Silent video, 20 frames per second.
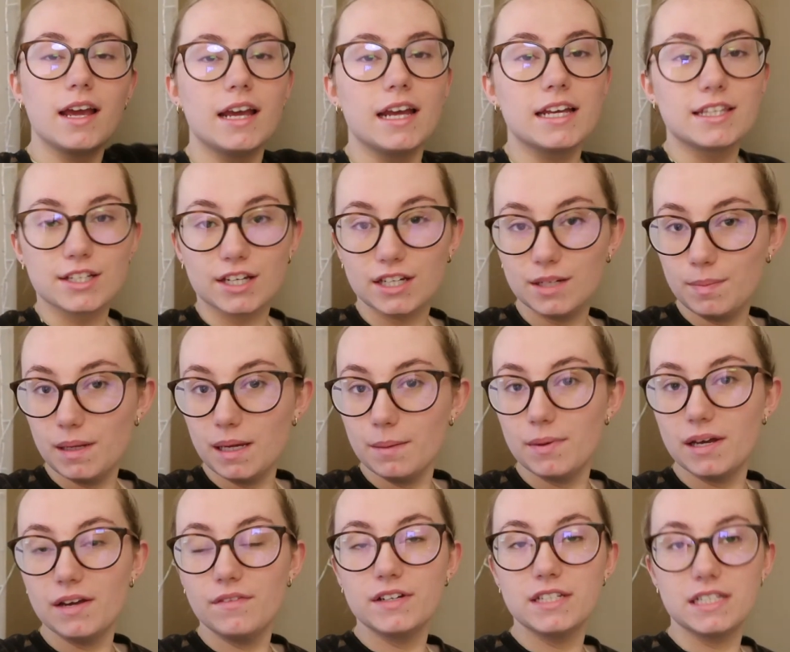It's gonna be a
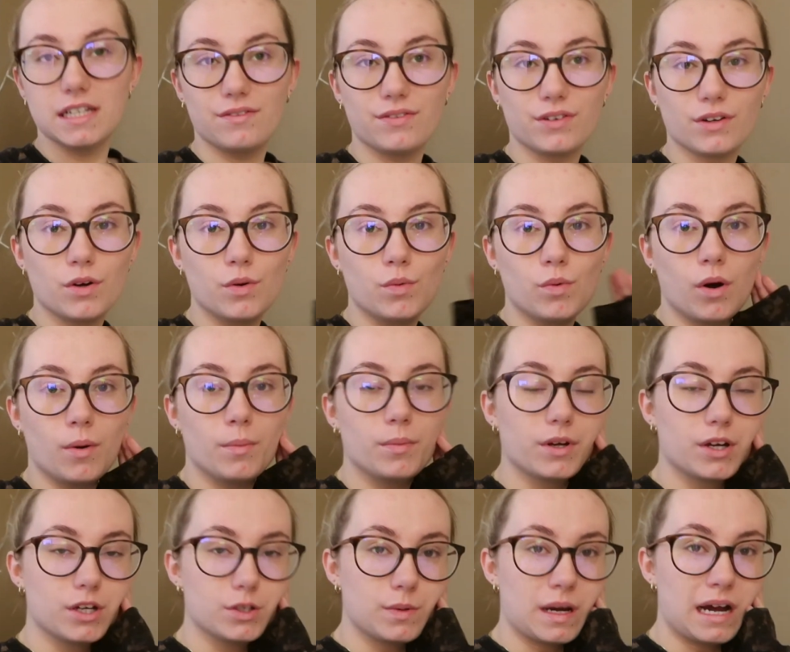bit of a difficult one
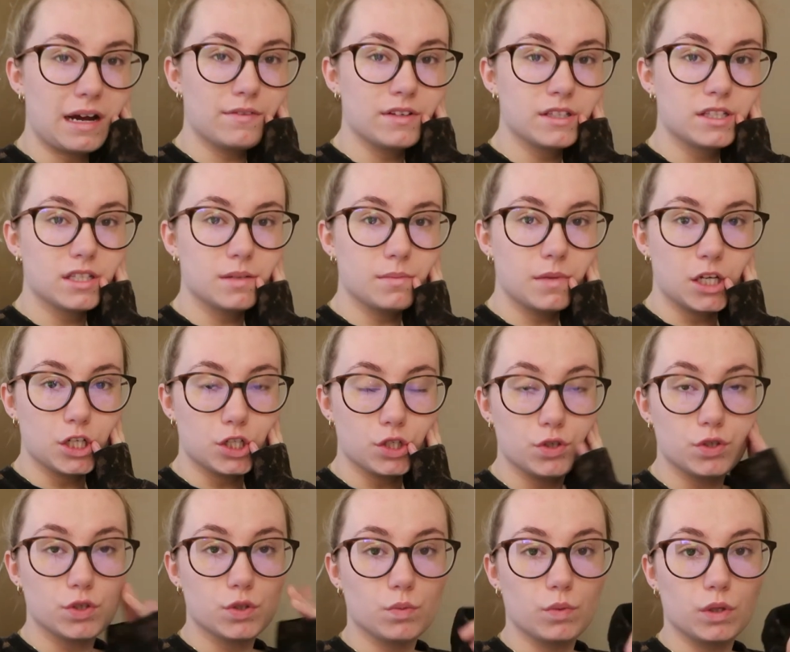because we're having some
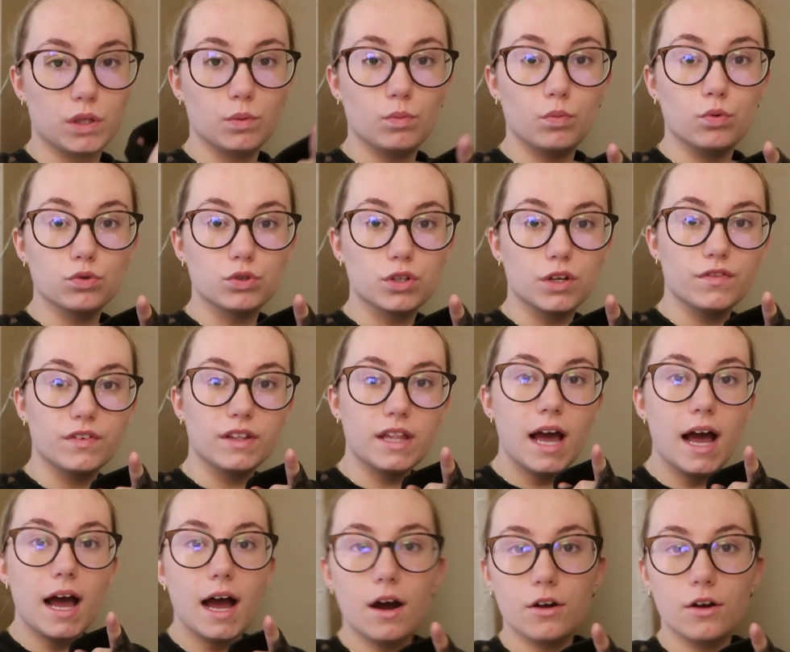issues with the walls over there.